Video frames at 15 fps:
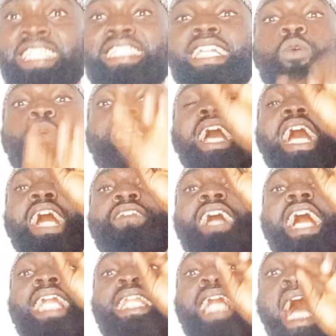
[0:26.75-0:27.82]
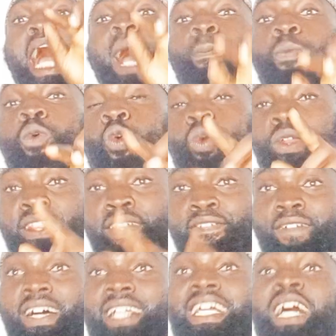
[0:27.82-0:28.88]
Then we have al-abu,
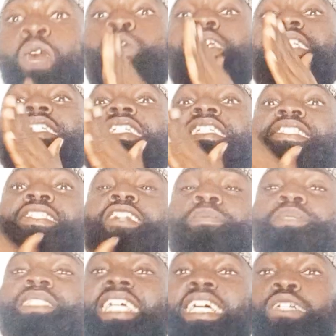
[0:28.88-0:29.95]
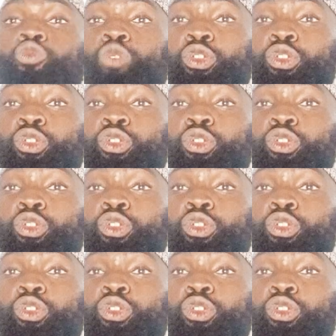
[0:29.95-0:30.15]
the father, which is the subject,